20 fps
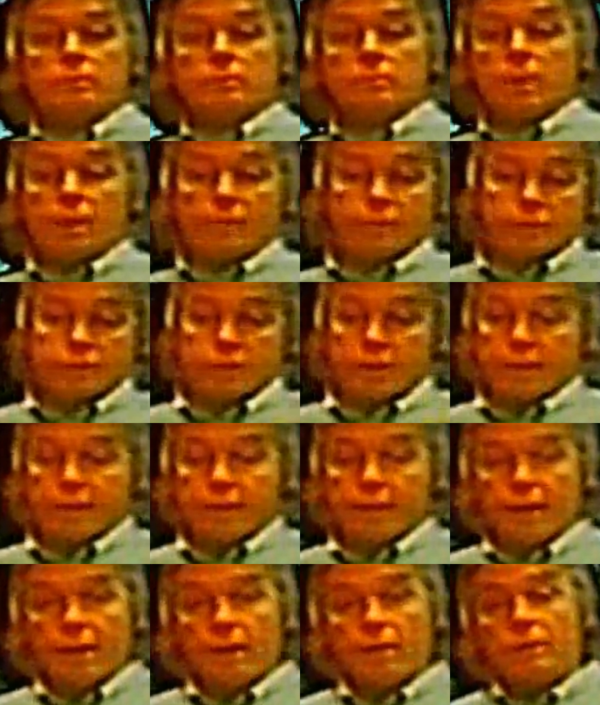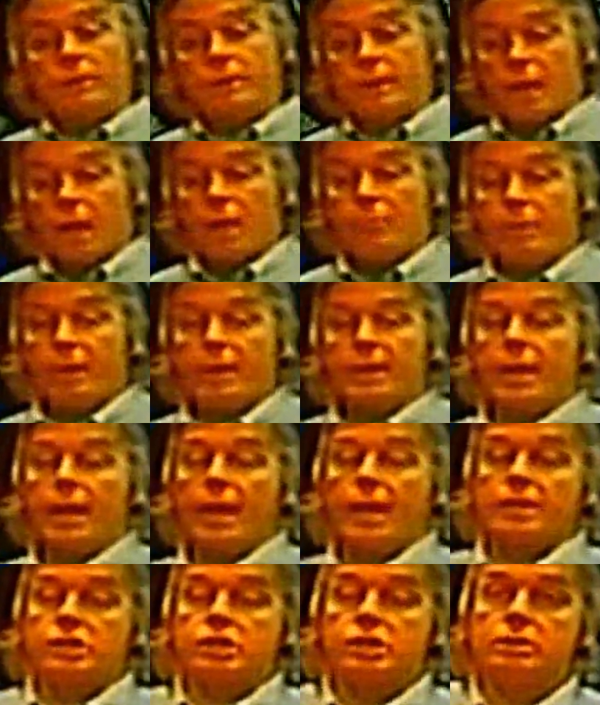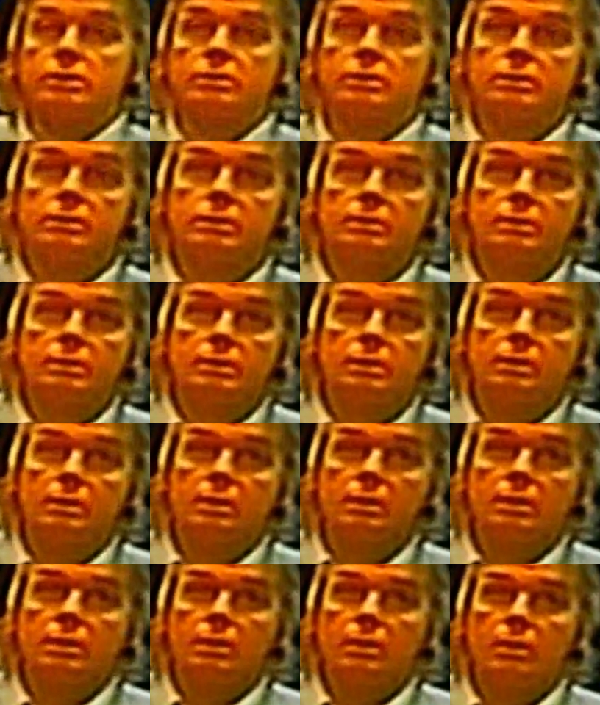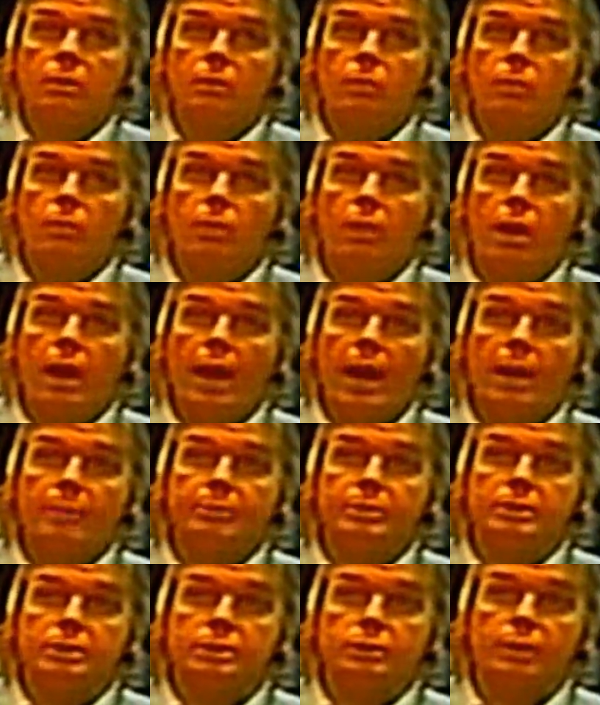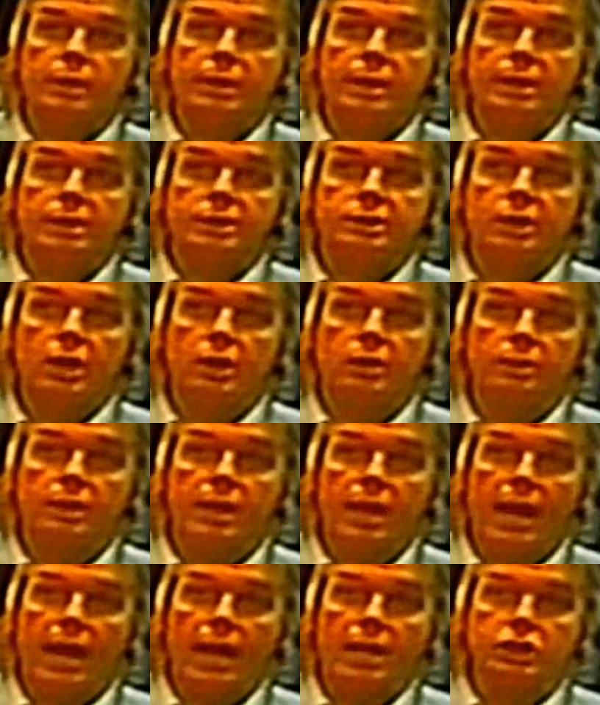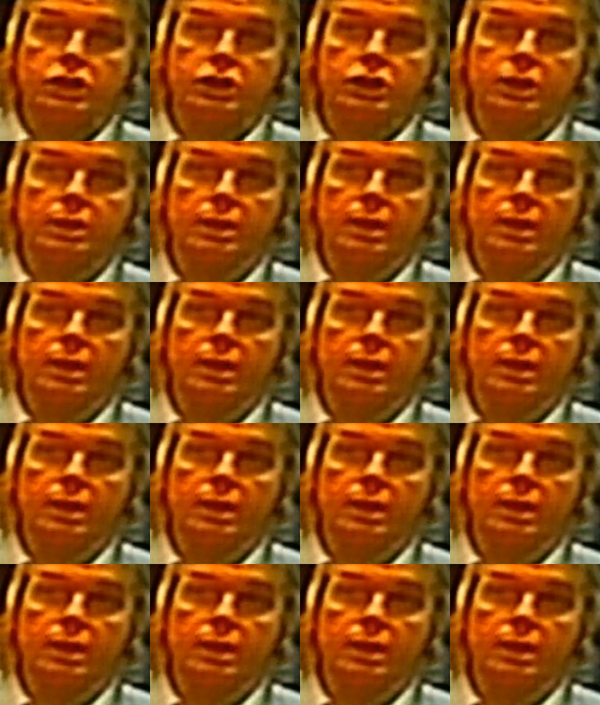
I'll have to check that out. Okay, I'll pay cash. What happens when there's no cash